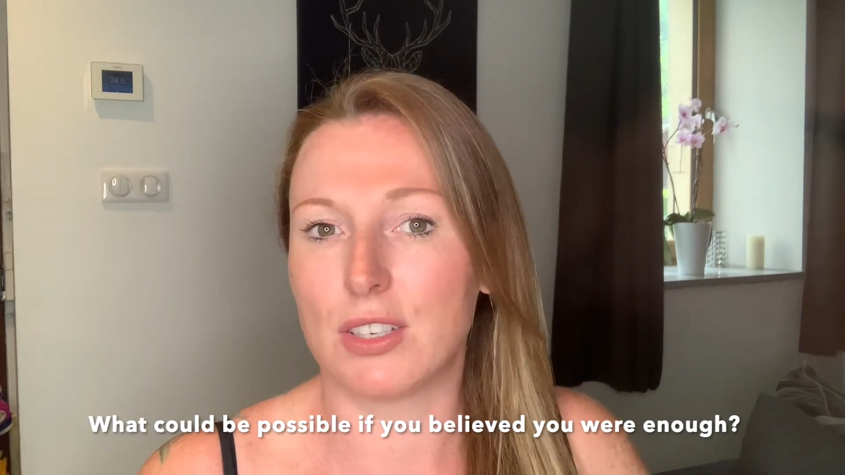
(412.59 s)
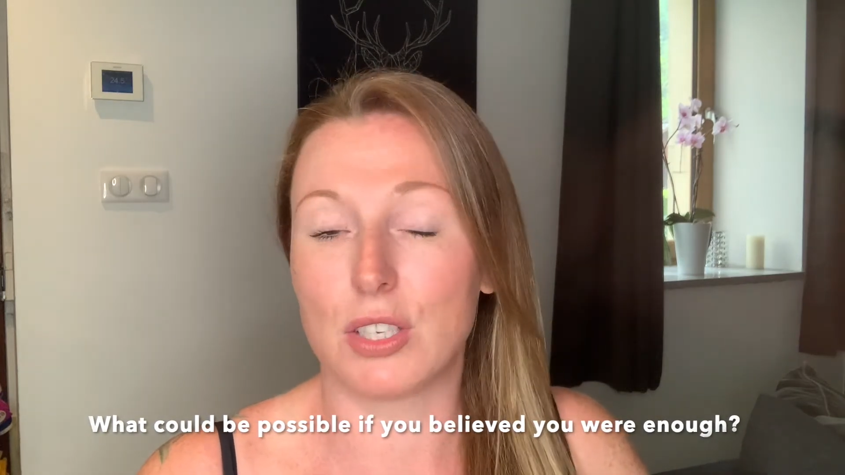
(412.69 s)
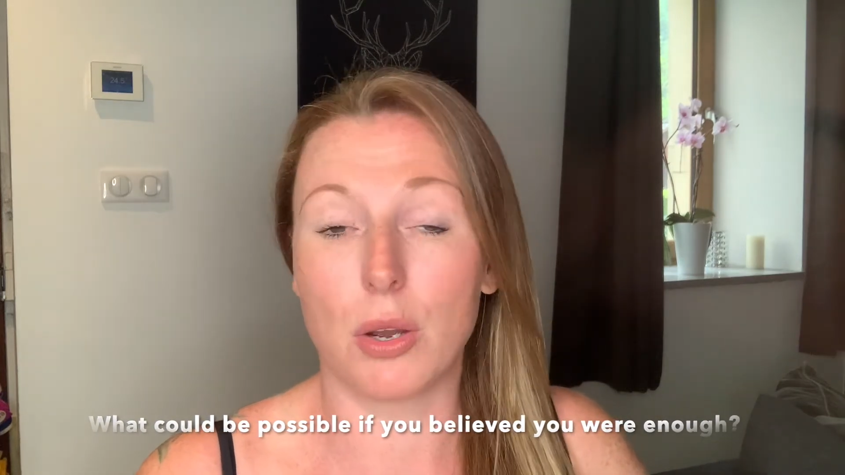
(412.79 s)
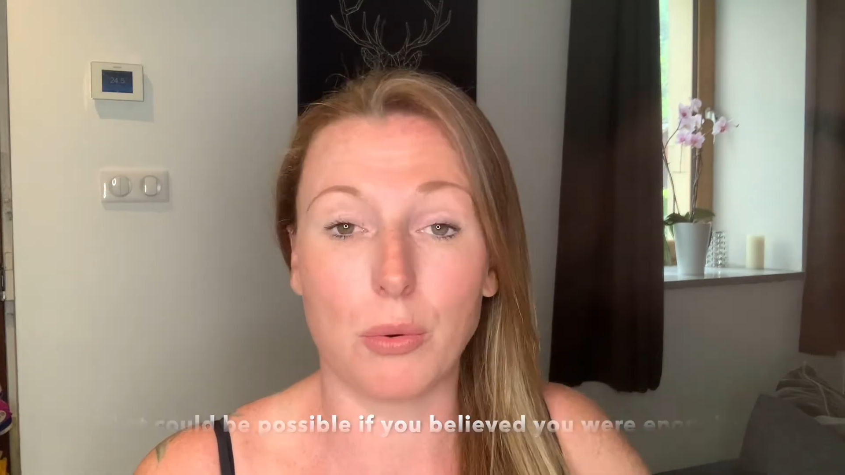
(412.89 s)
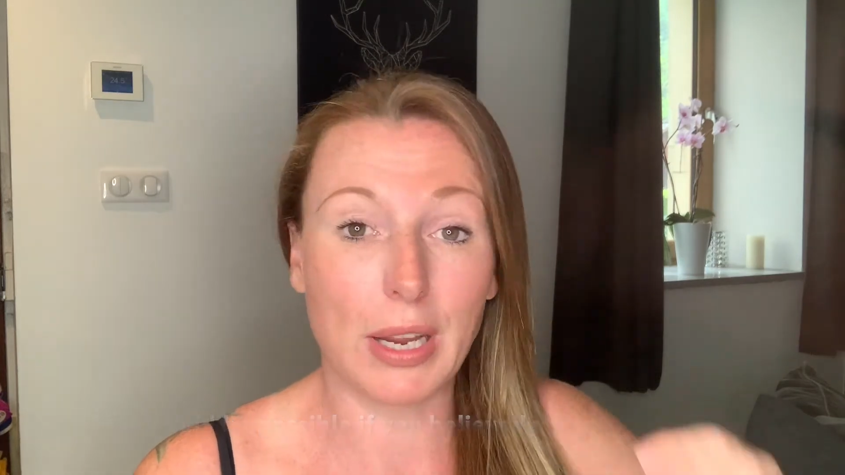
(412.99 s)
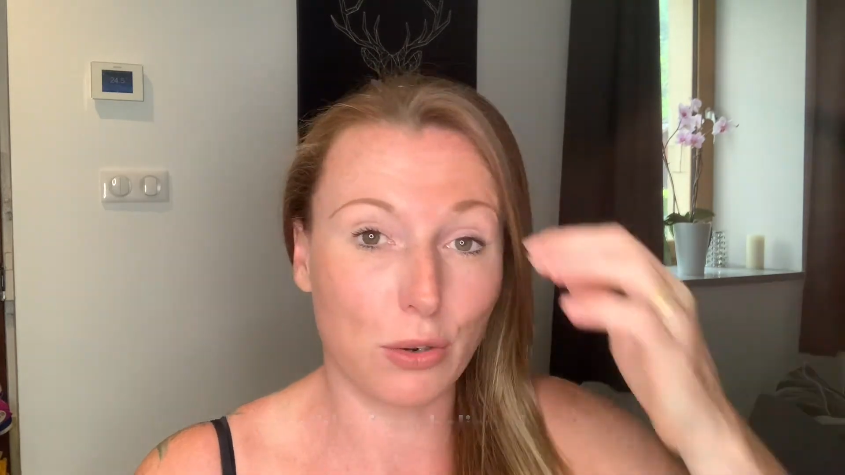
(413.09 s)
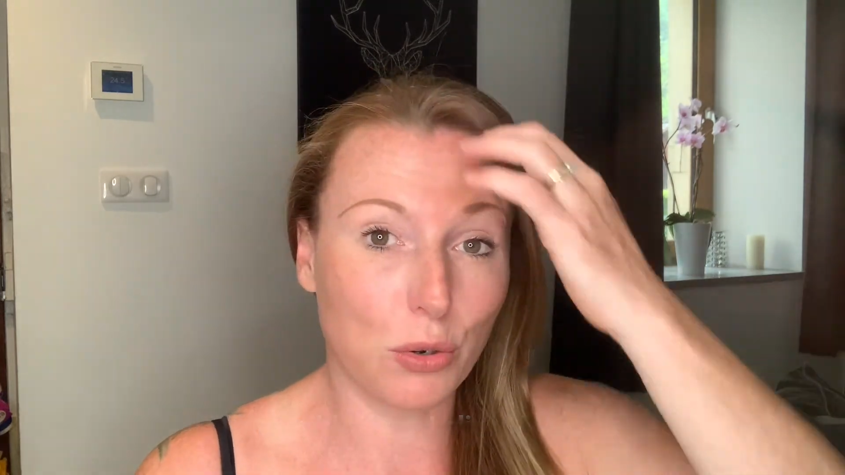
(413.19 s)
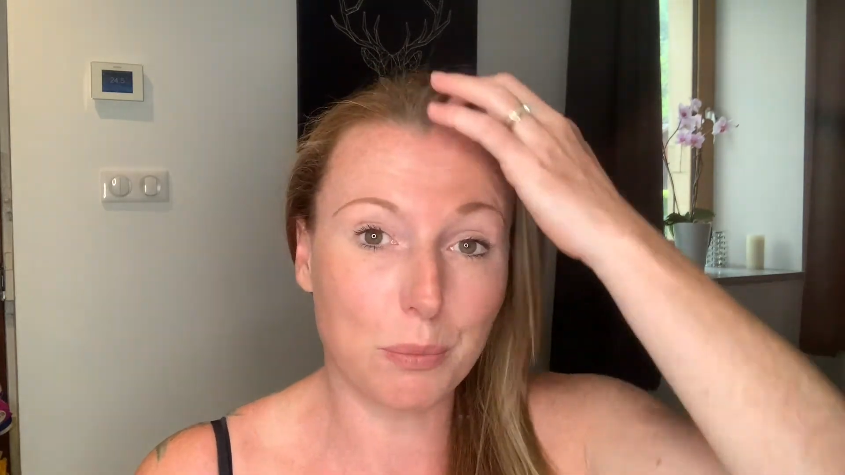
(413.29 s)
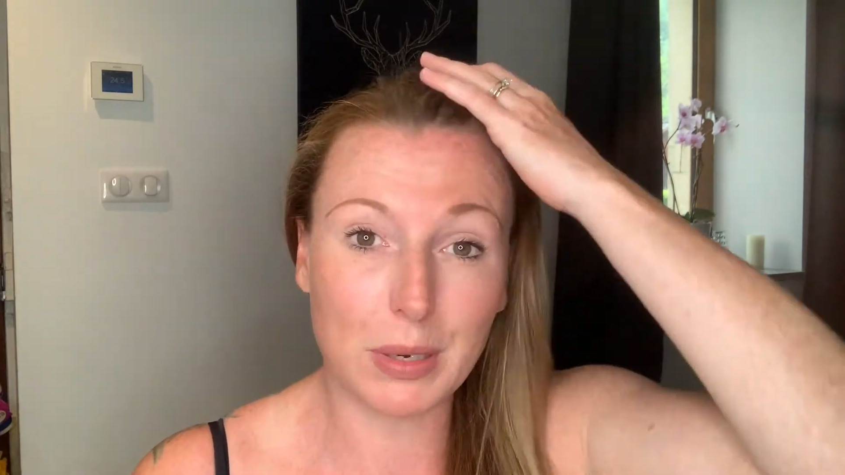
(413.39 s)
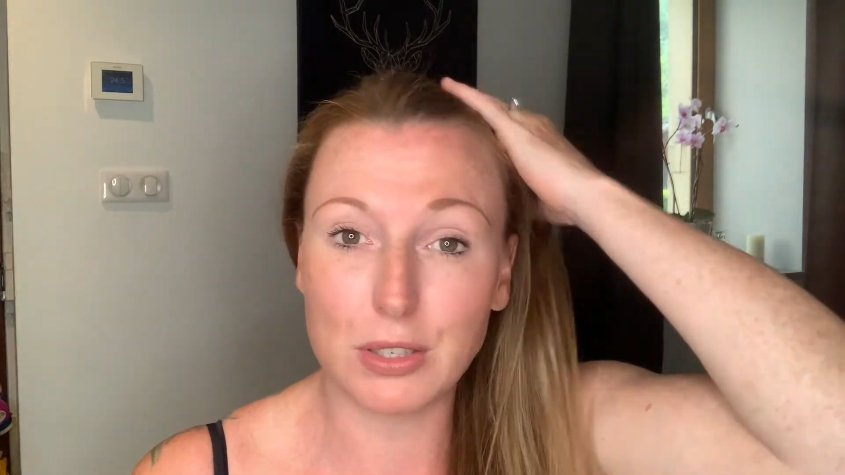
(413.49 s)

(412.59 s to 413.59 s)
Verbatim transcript: So it could be